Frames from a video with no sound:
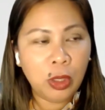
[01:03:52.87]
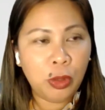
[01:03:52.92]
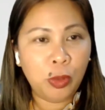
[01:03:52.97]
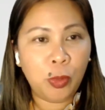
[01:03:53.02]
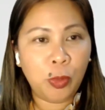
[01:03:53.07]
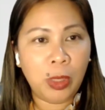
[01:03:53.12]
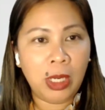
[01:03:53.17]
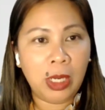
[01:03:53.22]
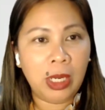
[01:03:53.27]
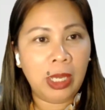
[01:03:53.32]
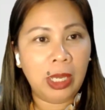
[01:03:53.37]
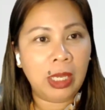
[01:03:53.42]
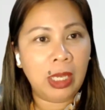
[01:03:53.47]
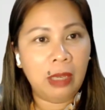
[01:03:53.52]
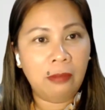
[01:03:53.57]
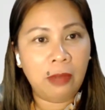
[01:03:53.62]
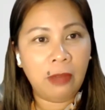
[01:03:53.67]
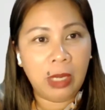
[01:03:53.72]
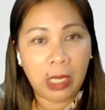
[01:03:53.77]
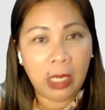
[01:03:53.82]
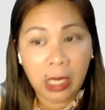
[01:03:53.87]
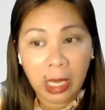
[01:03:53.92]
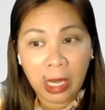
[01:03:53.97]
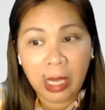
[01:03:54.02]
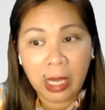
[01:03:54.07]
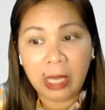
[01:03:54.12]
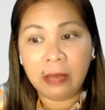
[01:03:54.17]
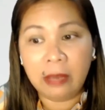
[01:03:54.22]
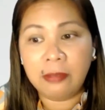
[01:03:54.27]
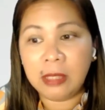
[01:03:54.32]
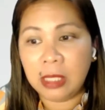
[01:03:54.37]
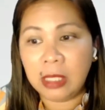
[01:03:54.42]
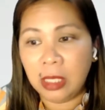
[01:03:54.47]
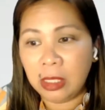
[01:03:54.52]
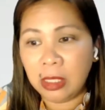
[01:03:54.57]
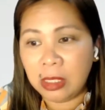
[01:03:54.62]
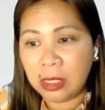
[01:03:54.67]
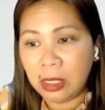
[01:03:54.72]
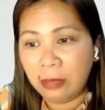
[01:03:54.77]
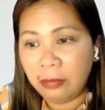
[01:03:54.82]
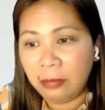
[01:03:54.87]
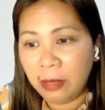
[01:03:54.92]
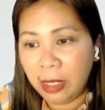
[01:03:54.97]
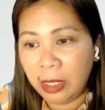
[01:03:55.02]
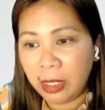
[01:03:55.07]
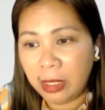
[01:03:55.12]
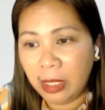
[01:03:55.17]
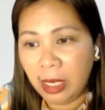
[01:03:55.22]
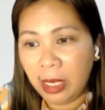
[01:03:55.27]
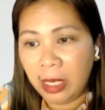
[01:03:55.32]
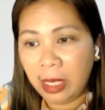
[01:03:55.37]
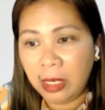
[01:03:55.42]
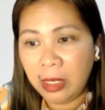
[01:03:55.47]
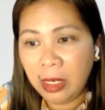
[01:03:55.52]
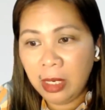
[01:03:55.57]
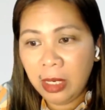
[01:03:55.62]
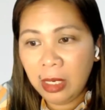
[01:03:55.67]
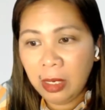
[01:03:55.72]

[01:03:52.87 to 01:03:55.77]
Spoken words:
doing like even lives and stuff like that,